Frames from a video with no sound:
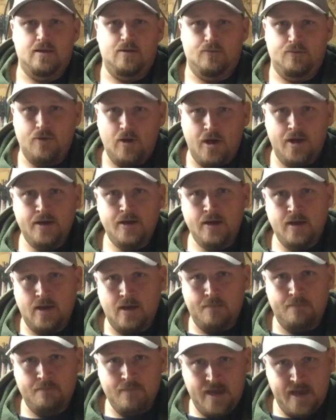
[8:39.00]
running
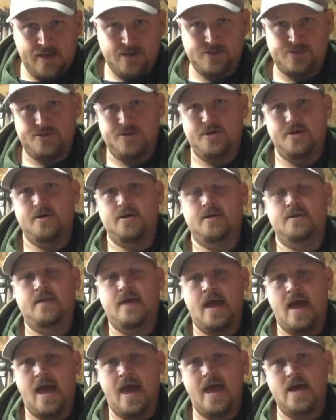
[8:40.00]
a mixture
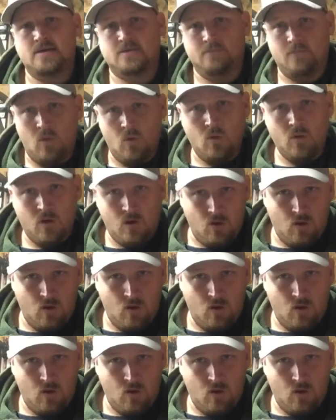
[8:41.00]
that has more